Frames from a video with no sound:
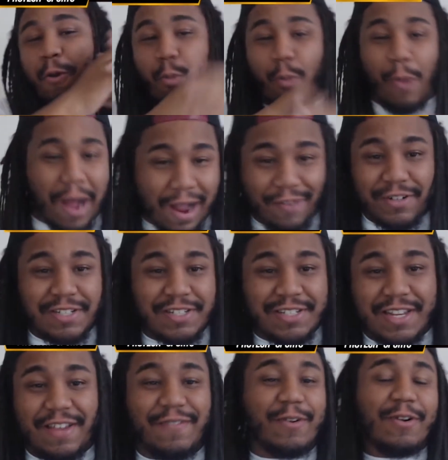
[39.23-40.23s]
wide
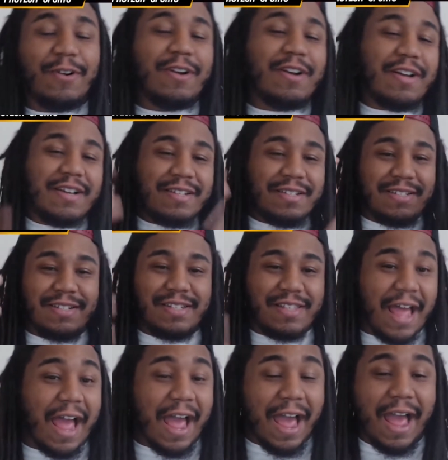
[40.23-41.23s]
receiver
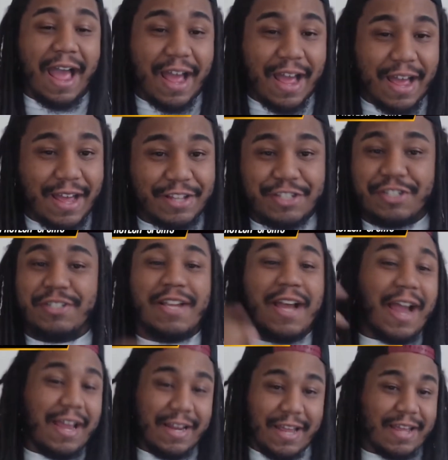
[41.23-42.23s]
slash
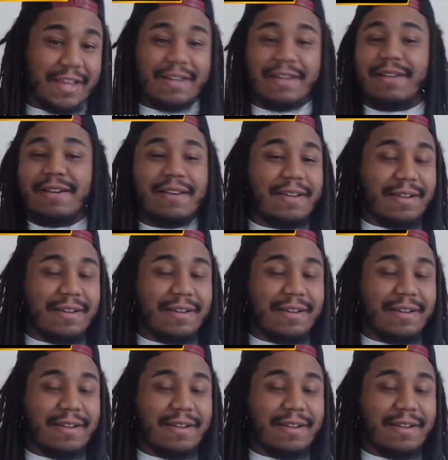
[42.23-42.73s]
tight end,